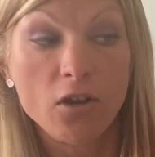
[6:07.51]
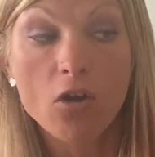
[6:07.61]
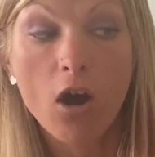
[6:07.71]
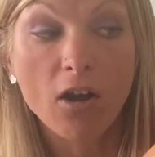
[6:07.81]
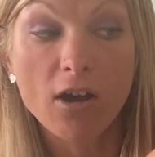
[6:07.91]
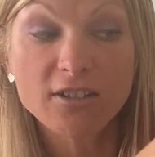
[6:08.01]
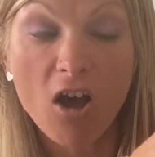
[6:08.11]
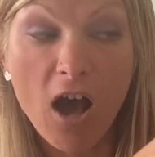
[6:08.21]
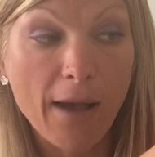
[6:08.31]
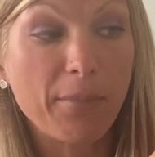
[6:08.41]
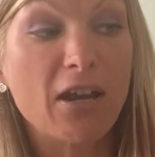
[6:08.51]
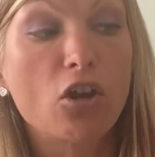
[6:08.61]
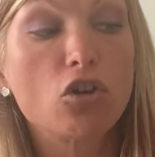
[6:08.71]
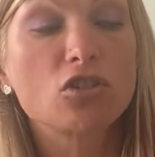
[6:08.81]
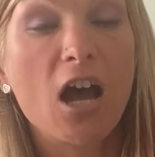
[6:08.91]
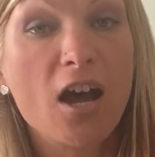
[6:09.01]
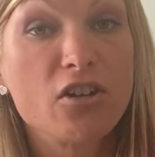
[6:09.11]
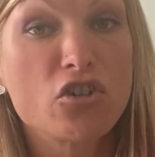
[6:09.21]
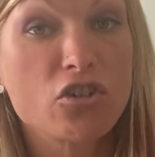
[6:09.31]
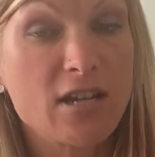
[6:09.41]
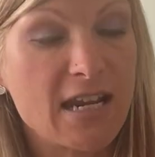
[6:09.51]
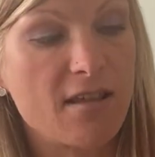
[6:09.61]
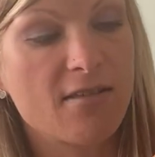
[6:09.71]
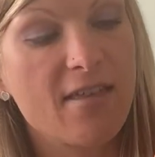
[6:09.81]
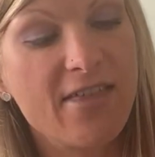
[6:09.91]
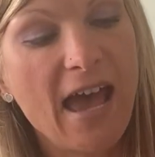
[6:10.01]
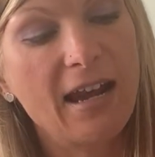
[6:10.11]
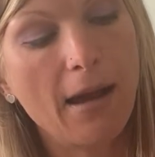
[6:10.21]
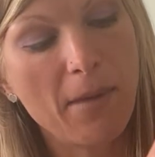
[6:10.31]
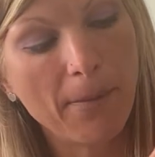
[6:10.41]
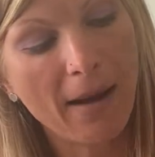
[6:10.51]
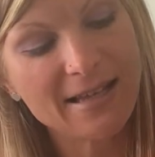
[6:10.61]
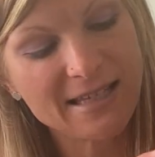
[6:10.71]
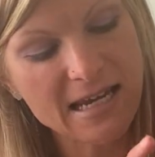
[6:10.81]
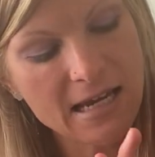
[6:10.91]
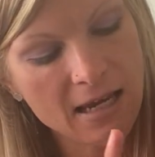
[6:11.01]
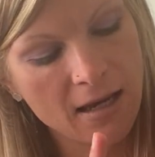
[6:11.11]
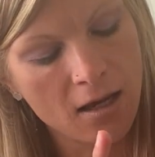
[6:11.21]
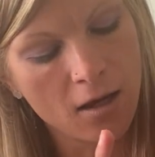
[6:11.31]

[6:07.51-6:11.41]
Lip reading: Not on top, it goes underneath. Then I make my C.